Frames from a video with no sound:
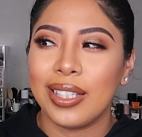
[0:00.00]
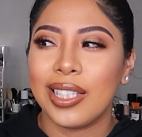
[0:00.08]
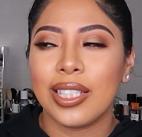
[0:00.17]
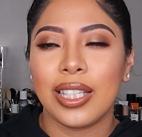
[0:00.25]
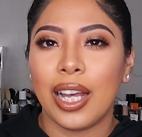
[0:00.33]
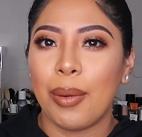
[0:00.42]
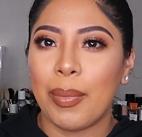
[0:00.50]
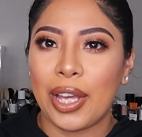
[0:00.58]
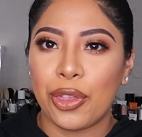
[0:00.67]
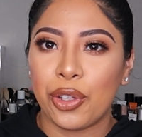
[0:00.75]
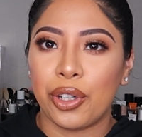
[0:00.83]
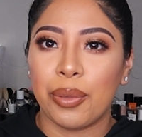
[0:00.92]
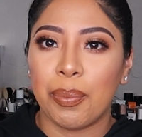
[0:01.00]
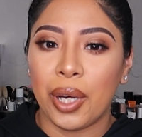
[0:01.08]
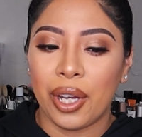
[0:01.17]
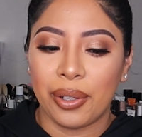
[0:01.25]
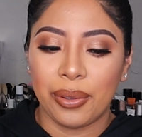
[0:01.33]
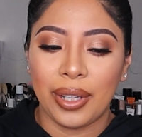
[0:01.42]
This is like my third
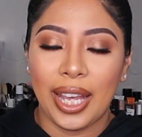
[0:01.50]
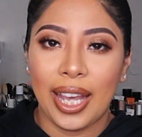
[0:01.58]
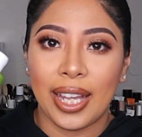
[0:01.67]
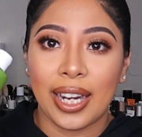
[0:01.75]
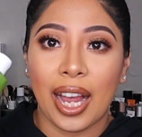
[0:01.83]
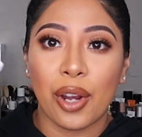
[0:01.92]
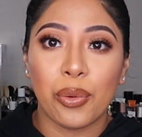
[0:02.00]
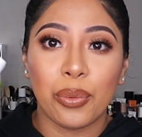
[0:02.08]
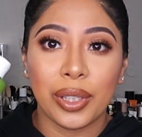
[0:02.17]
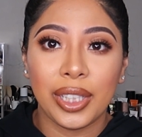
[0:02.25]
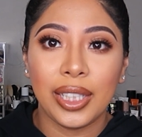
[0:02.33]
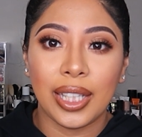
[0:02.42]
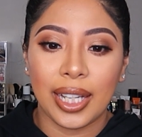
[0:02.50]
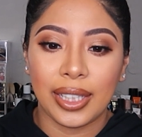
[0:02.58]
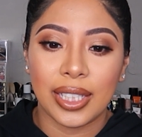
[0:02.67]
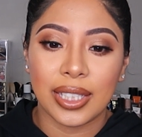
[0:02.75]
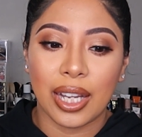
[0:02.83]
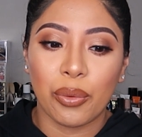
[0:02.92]
bottle, and I really like
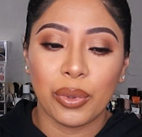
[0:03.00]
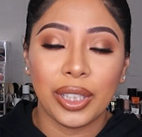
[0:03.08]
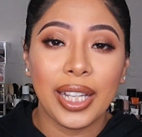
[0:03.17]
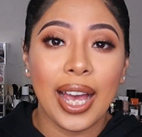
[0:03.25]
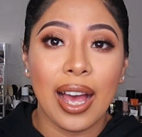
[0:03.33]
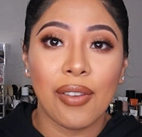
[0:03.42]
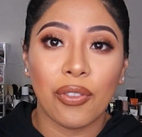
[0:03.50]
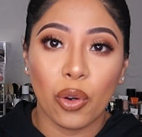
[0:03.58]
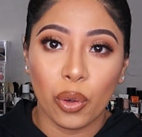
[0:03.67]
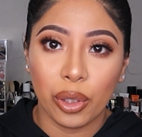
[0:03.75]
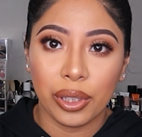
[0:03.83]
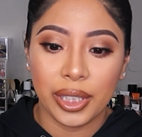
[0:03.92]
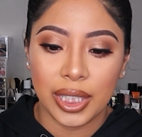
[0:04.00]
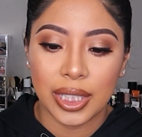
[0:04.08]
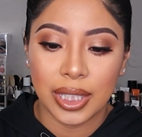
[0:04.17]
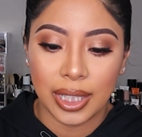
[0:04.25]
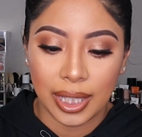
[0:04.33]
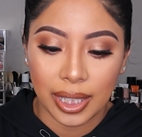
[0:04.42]
this. I really have oily
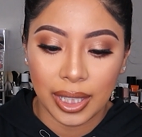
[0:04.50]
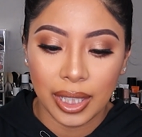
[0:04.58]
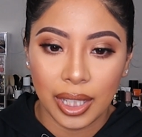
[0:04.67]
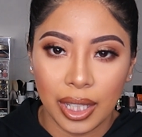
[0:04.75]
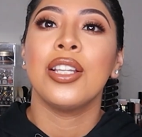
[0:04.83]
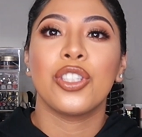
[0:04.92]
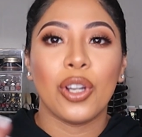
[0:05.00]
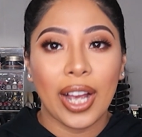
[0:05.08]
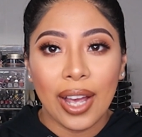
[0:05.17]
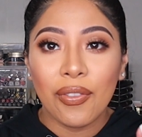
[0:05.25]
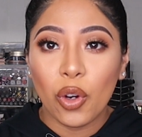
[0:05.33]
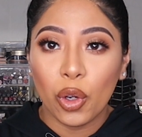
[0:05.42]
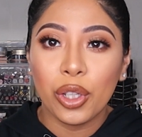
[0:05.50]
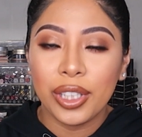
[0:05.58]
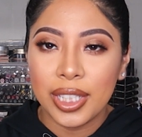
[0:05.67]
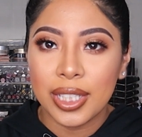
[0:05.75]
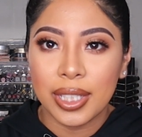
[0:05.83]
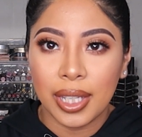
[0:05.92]
skin. So I have
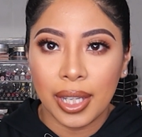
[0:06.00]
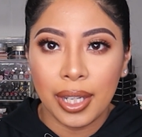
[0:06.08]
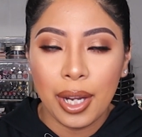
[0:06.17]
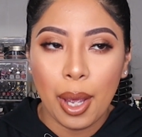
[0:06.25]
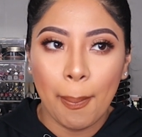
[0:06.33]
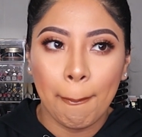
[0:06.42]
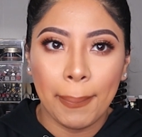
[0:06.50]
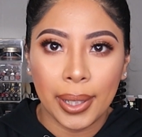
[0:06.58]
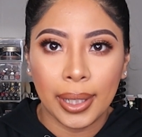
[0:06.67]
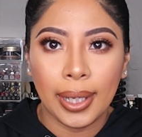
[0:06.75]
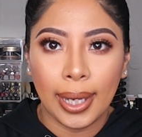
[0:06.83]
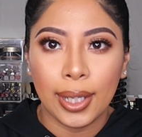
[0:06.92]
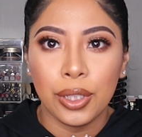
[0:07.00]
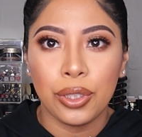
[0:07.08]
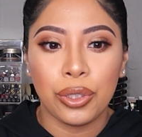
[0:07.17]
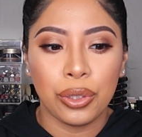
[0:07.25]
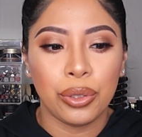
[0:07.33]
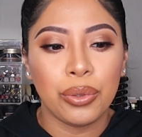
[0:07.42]
oily skin, but I
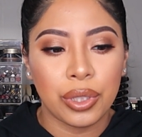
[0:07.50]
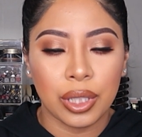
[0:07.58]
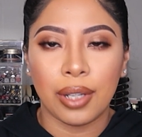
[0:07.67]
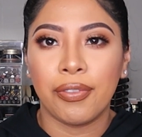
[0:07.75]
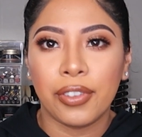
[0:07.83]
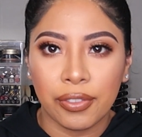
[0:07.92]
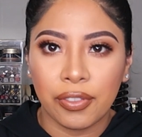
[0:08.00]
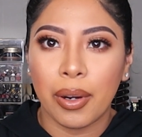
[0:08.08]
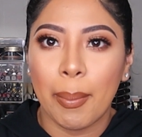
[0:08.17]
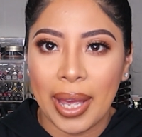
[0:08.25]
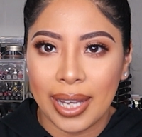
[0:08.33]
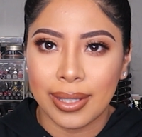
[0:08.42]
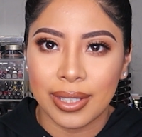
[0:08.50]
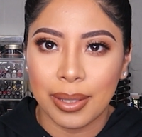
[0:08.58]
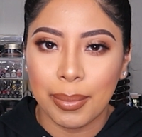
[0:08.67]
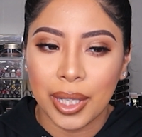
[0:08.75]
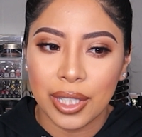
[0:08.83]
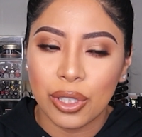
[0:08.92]
do suffer from
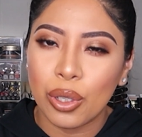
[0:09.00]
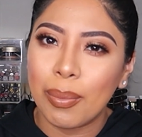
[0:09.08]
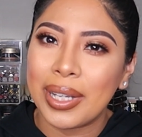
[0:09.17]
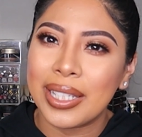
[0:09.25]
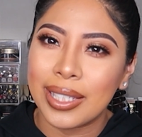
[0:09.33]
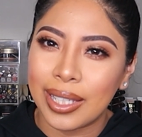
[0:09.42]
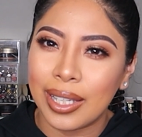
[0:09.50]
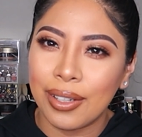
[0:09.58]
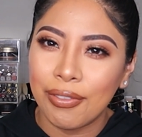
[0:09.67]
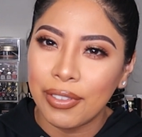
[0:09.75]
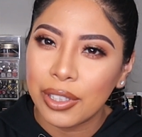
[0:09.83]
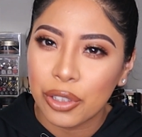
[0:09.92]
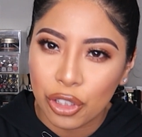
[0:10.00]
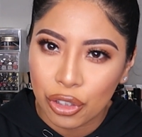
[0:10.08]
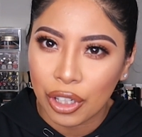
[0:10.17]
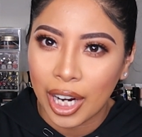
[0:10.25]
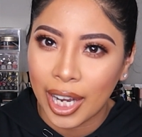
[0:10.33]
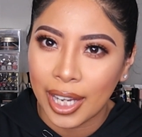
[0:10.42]
eczema, so my skin feels
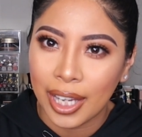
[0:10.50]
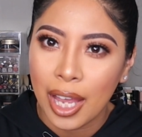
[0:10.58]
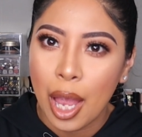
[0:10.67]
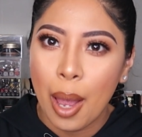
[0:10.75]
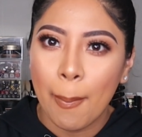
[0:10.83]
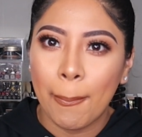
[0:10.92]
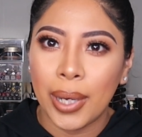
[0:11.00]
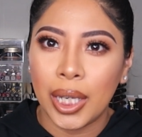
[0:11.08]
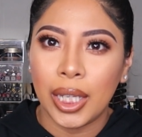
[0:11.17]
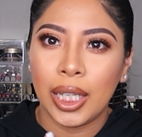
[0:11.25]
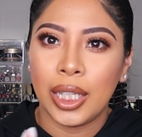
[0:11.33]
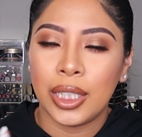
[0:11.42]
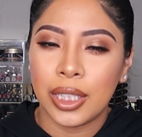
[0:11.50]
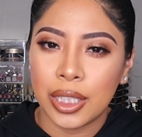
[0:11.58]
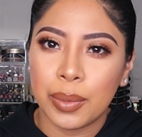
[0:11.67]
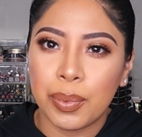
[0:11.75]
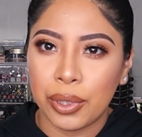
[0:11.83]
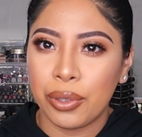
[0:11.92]
dry, but it
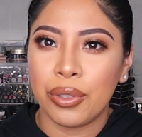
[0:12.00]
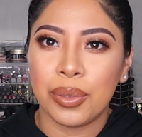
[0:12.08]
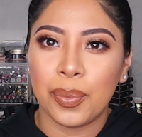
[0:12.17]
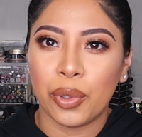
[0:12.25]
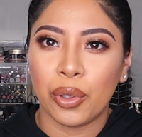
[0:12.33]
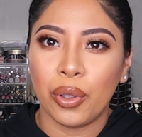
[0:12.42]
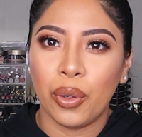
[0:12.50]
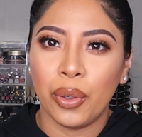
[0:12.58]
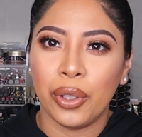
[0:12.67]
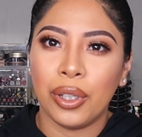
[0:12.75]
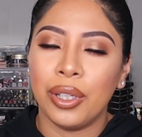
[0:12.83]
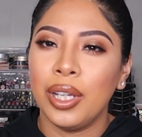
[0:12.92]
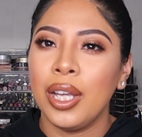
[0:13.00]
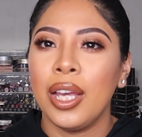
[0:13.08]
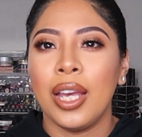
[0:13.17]
does produce more oil.